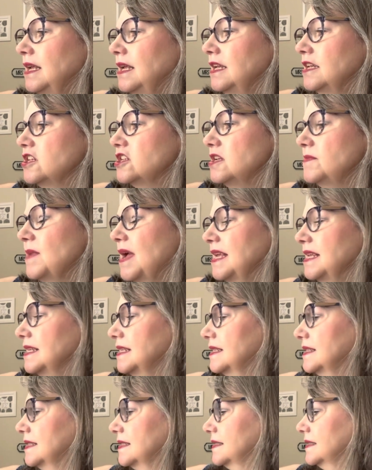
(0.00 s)
She
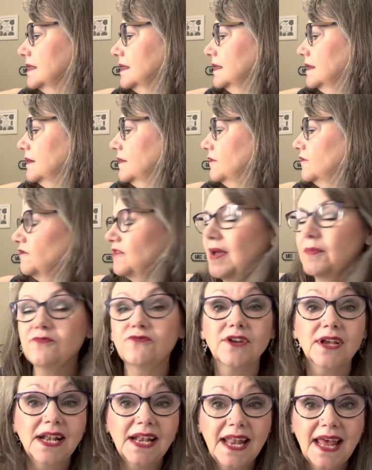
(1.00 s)
makes
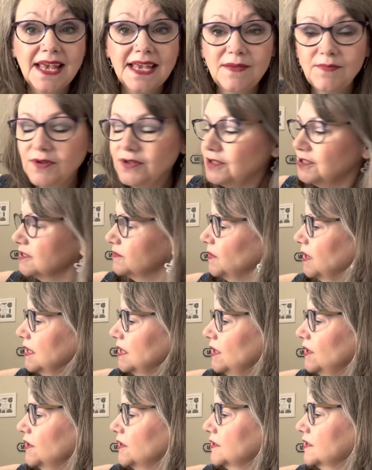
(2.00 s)
fabric labels by the
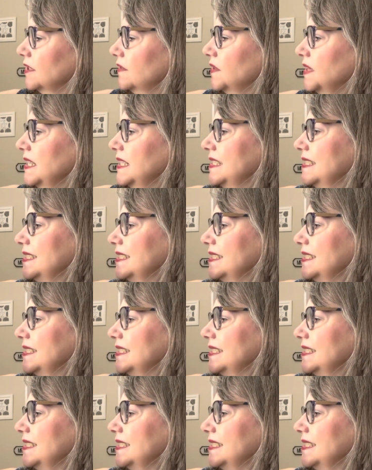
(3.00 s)
looks of it.